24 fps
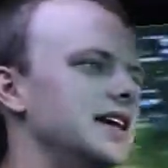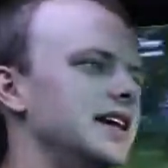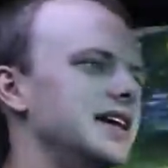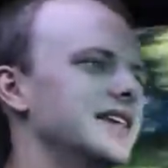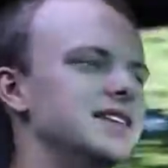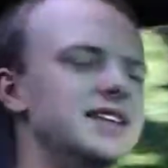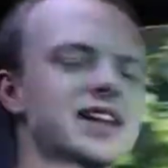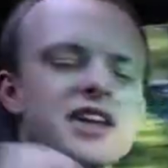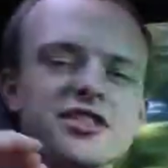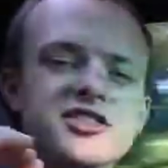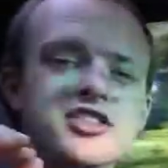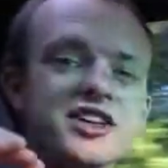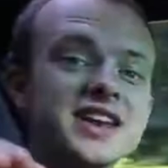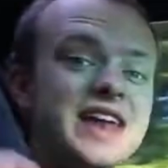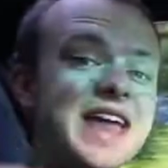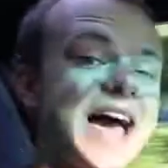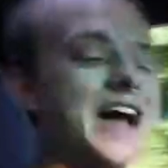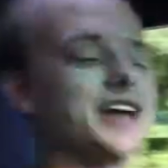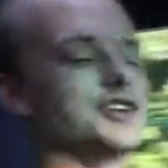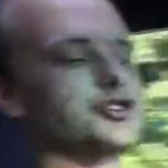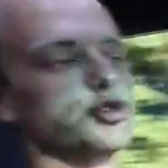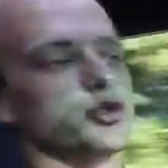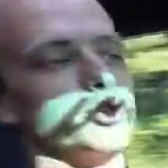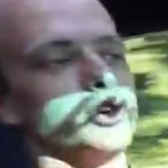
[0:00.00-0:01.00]
in the
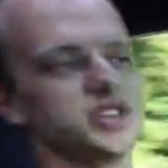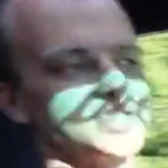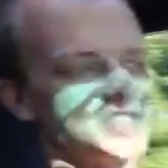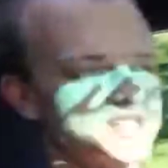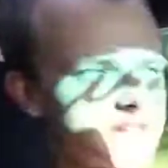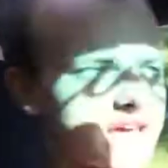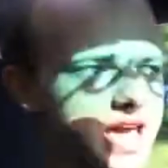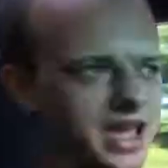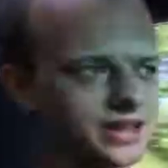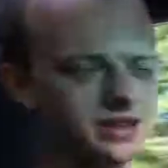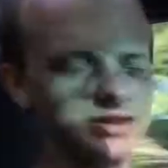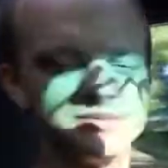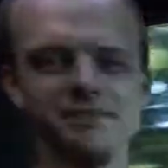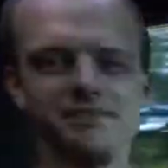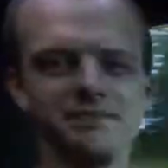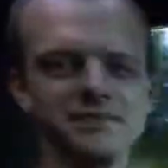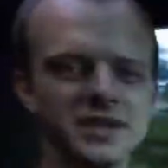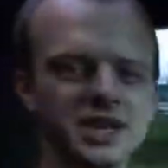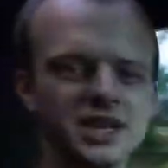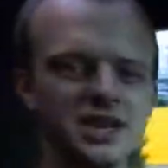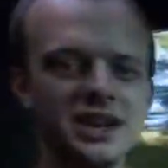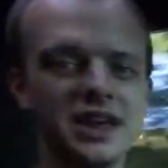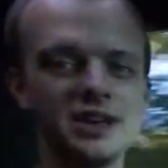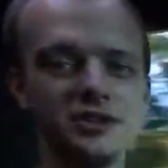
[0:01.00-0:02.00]
natural state.
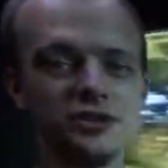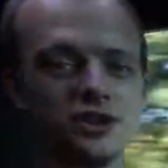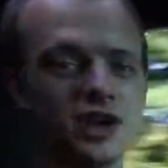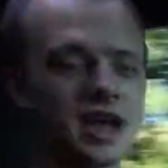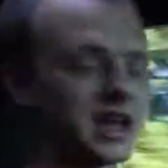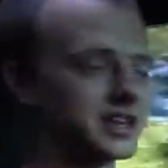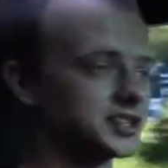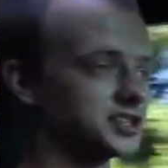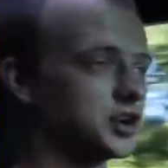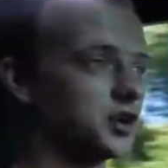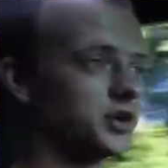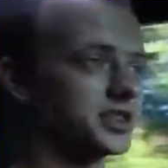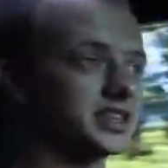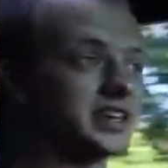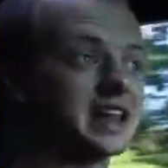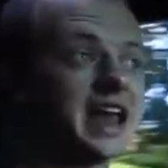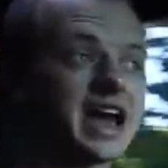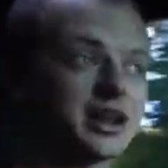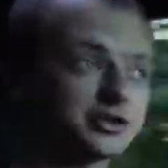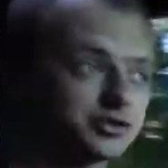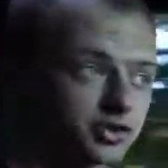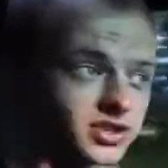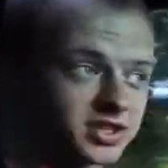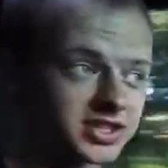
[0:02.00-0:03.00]
Now, do you guys know what the
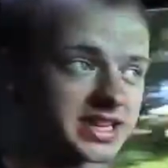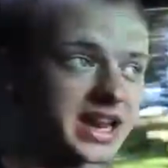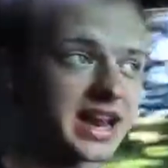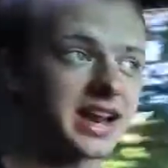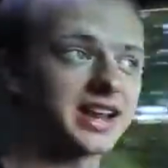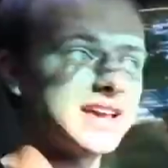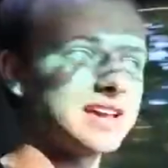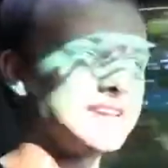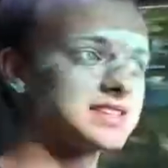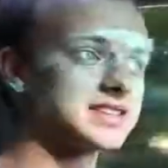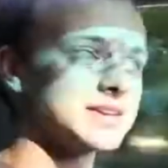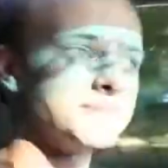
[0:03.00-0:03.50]
natural state is?